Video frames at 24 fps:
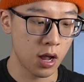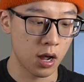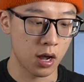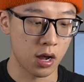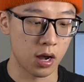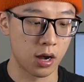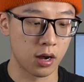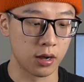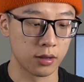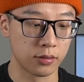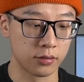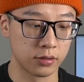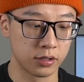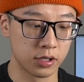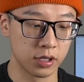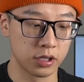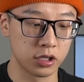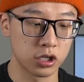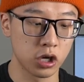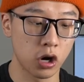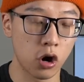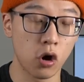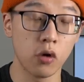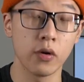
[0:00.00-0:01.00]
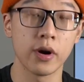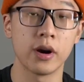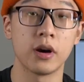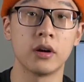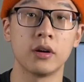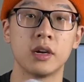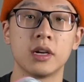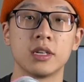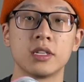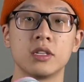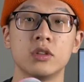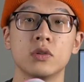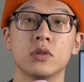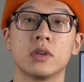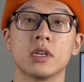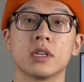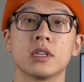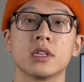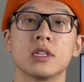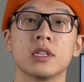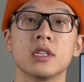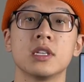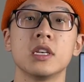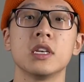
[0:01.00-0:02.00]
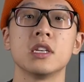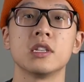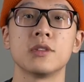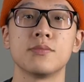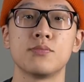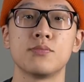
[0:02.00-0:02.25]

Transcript: The toe area, as you can see, is